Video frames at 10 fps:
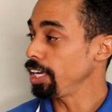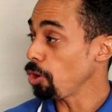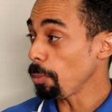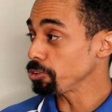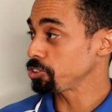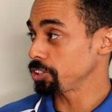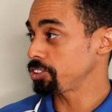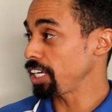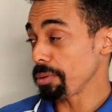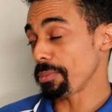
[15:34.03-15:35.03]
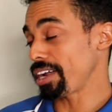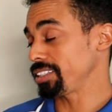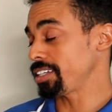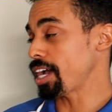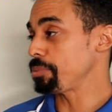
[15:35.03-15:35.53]
In almost the same amount
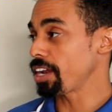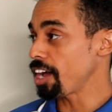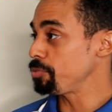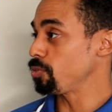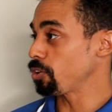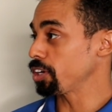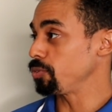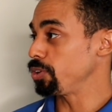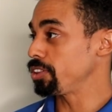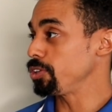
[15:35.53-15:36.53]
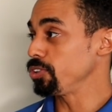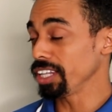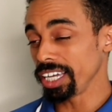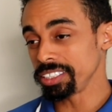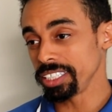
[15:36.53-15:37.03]
of time that I've been working with you,
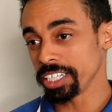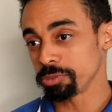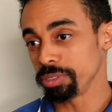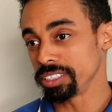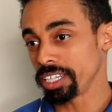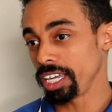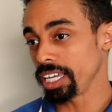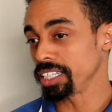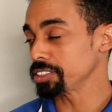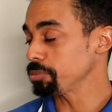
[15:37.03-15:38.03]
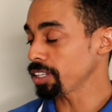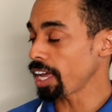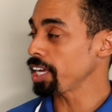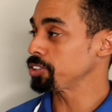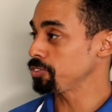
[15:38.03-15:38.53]
Lacie has been taking some
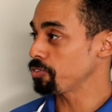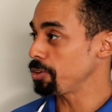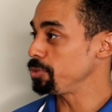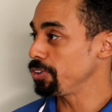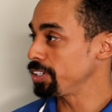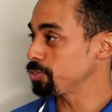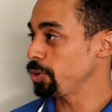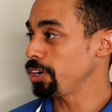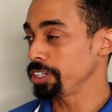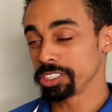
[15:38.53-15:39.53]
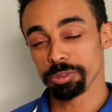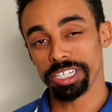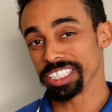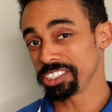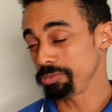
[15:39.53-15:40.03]
classes from you as well each
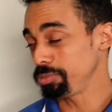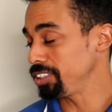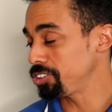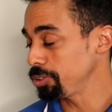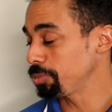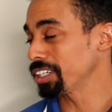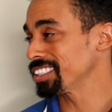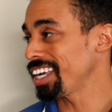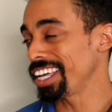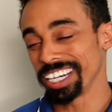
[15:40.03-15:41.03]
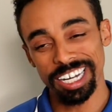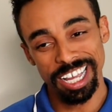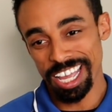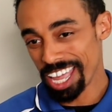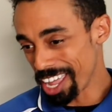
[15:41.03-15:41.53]
week, and she's been super excited
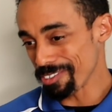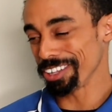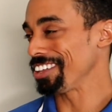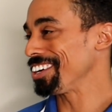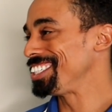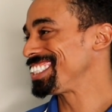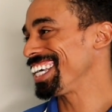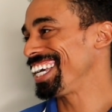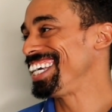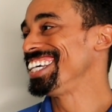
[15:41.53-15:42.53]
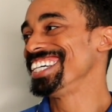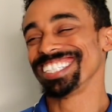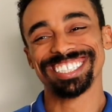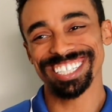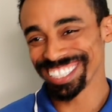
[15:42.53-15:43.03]
every Thursday
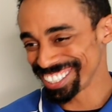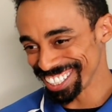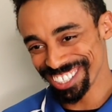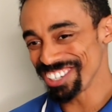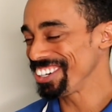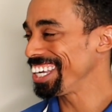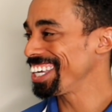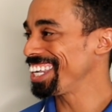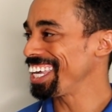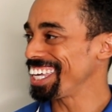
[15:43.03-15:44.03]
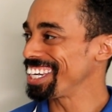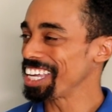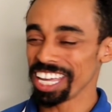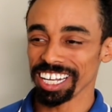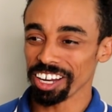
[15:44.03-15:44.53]
yeah. to, to tune in
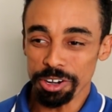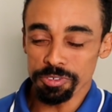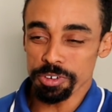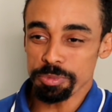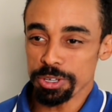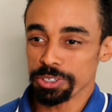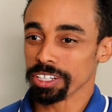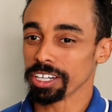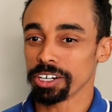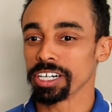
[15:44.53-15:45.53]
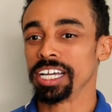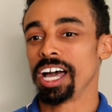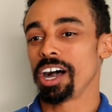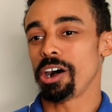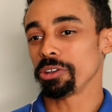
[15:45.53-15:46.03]
and, and learn from you, to learn
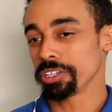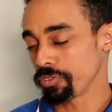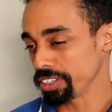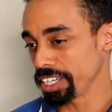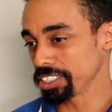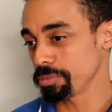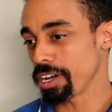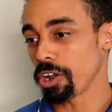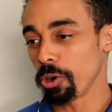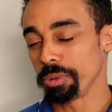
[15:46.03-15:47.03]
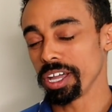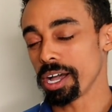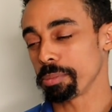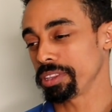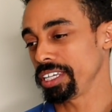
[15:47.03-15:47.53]
all the different things about
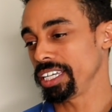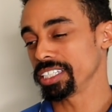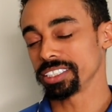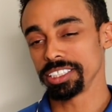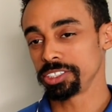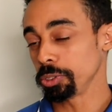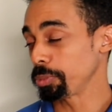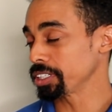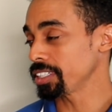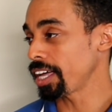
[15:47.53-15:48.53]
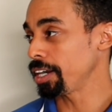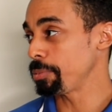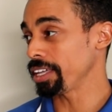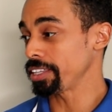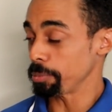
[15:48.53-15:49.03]
homeopathy and she's super excited
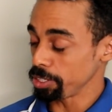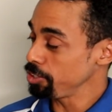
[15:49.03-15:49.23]
about that. But